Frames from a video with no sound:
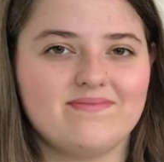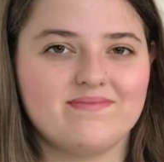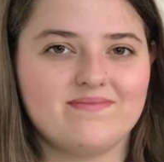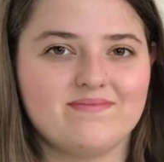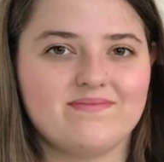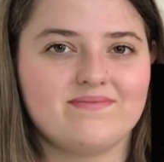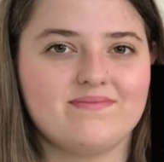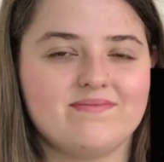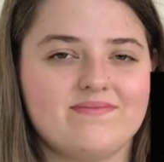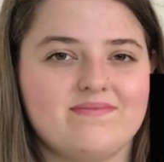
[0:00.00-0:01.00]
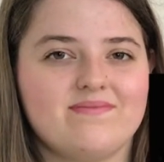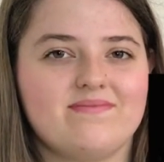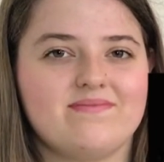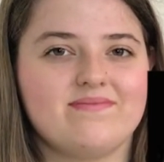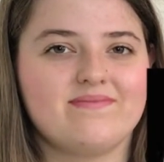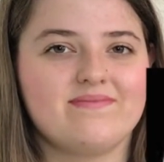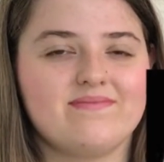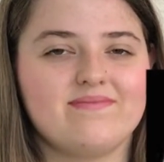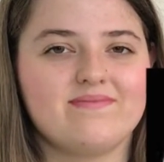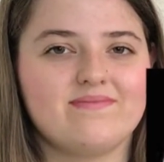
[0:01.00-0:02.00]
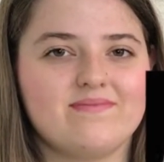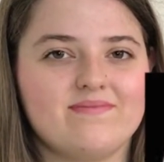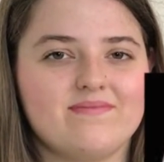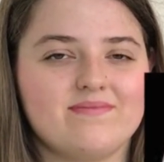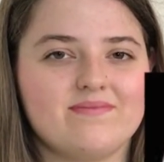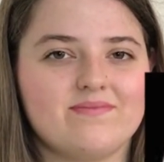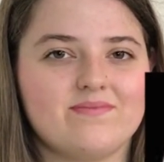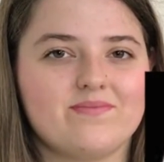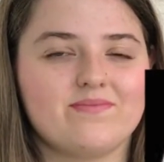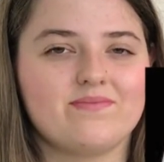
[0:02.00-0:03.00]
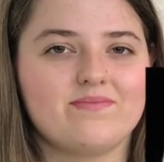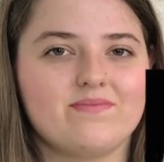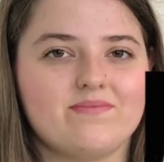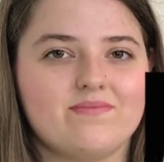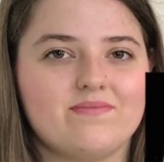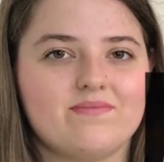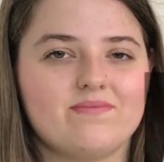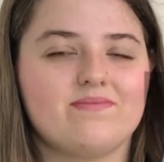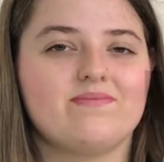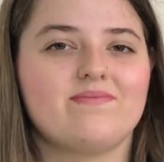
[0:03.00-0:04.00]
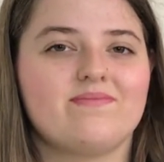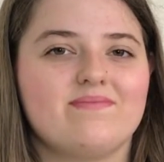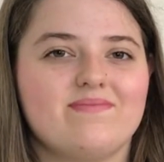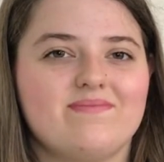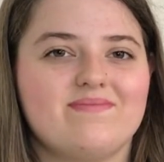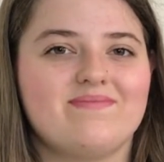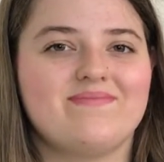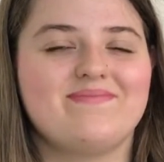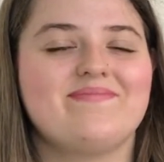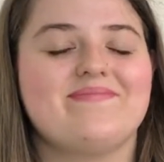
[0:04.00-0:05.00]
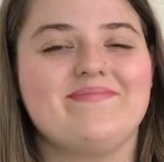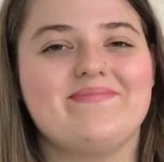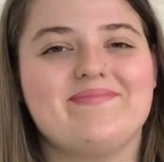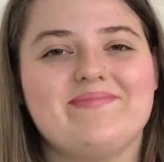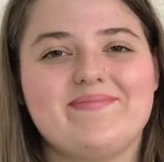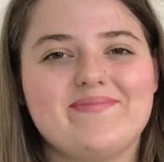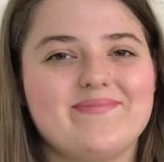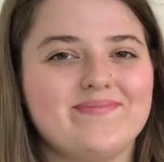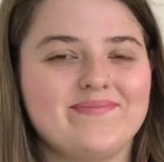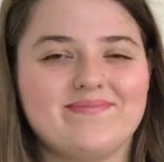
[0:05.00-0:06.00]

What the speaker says: (silent)